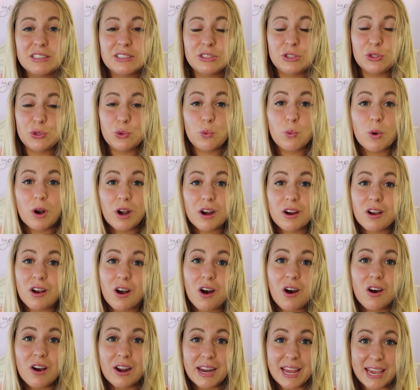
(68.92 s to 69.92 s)
to work
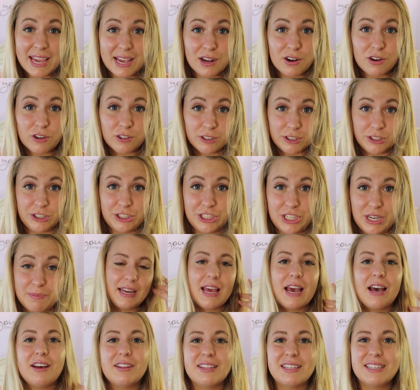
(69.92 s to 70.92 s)
on a cruise ship.
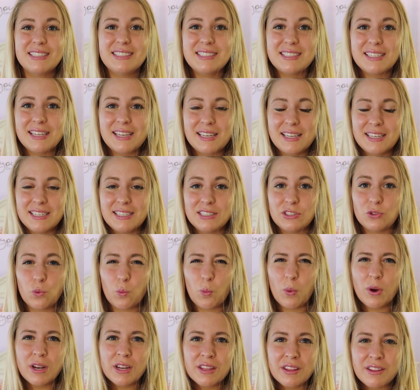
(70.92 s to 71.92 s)
Now this
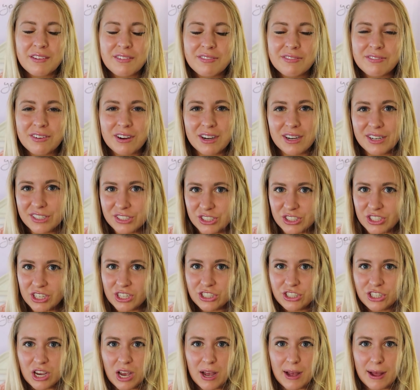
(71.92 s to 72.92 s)
is one of the
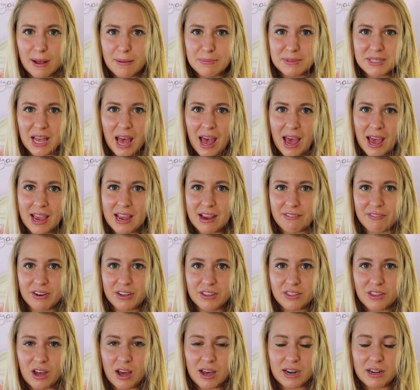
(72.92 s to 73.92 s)
first jobs I
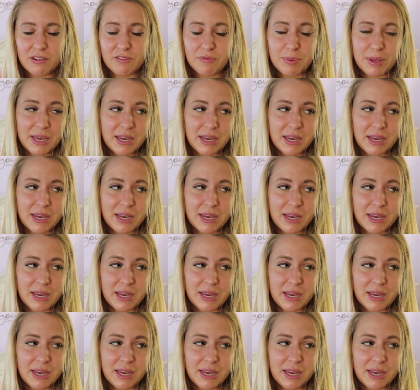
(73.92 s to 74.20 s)
ever thought of,